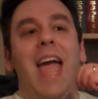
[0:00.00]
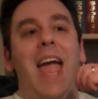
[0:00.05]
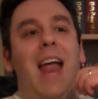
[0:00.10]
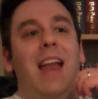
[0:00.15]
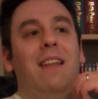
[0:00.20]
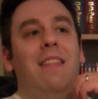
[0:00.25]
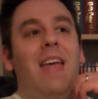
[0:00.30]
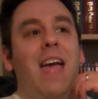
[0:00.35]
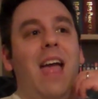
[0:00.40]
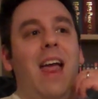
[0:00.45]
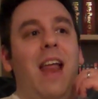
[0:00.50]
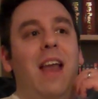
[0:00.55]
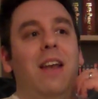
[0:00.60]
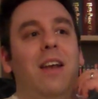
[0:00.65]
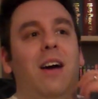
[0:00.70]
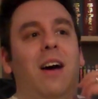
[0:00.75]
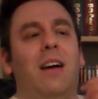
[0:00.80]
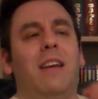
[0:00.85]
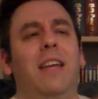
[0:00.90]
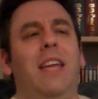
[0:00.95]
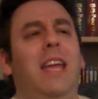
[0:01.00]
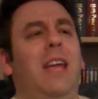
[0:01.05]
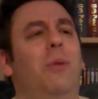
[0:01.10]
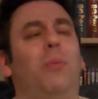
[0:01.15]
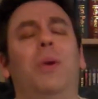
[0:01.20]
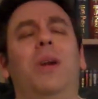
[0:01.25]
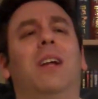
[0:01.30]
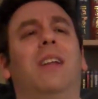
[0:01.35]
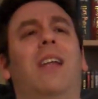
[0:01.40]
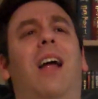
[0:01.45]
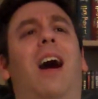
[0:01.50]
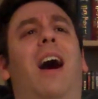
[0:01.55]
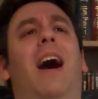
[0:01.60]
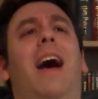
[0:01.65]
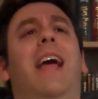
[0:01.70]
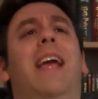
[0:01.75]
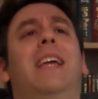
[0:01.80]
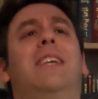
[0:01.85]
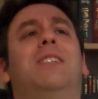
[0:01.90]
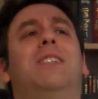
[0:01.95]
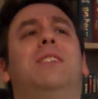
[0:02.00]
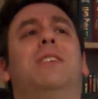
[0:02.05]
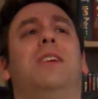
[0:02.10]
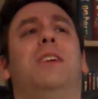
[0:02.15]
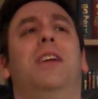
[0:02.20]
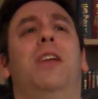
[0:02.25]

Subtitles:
and then he realized,